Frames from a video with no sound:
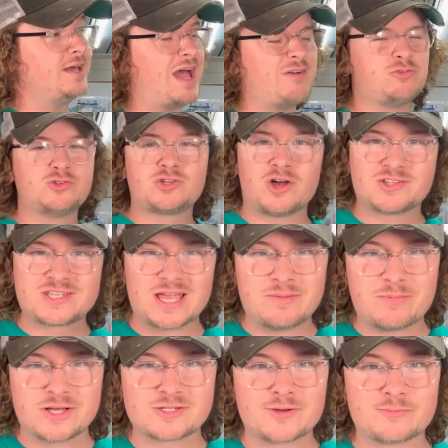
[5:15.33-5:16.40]
Everyone's got a
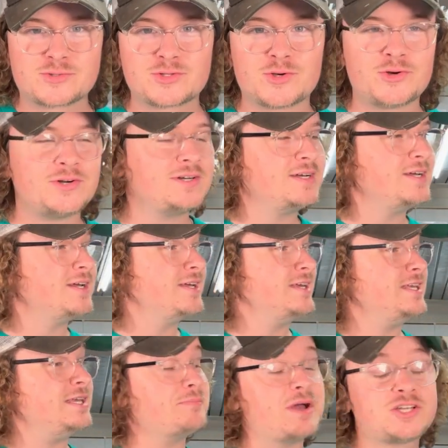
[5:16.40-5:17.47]
tape measure, I'm sure.
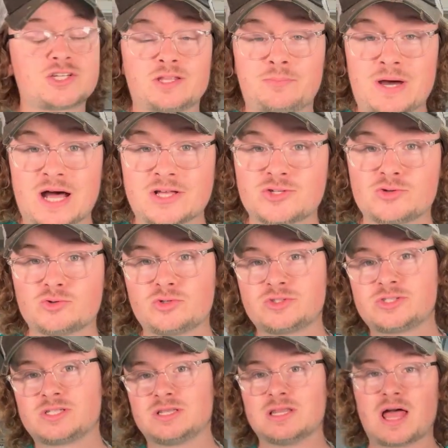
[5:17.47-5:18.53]
You measure the
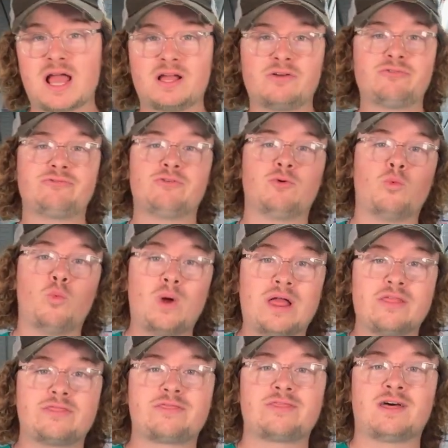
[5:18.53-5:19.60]
parcels, length,
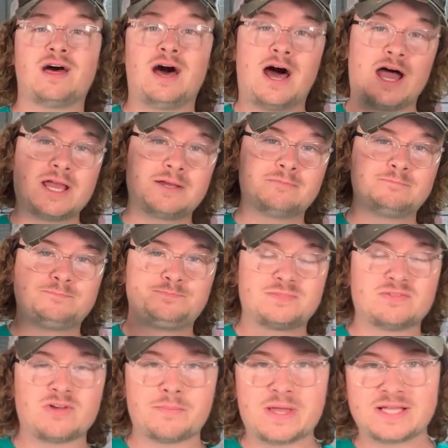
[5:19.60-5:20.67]
width, height,
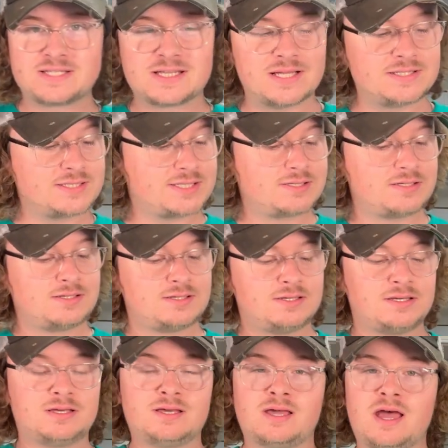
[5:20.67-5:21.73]
if that makes sense.
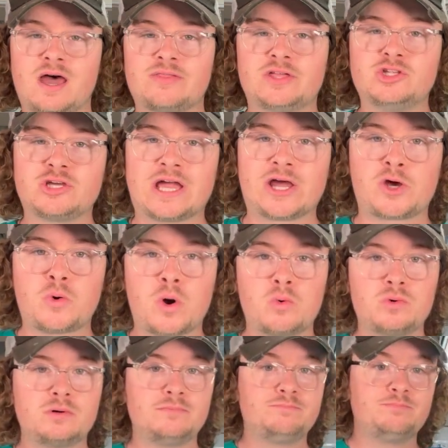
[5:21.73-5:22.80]
And then you get a
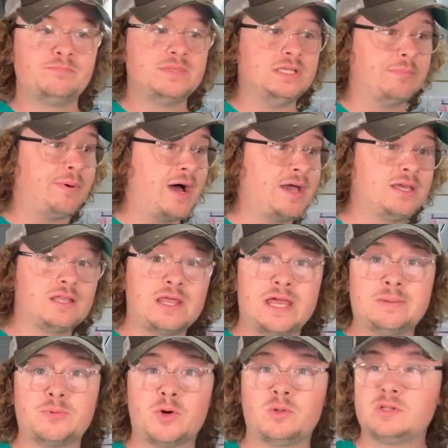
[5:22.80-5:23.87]
quote, you buy your
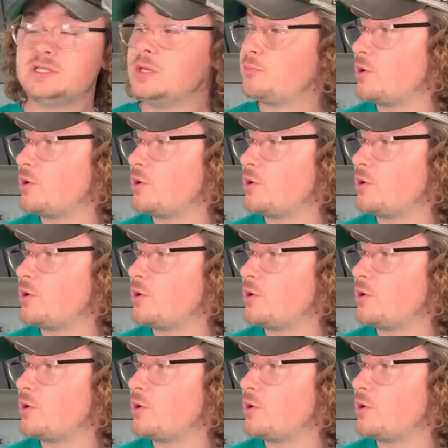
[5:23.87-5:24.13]
label, you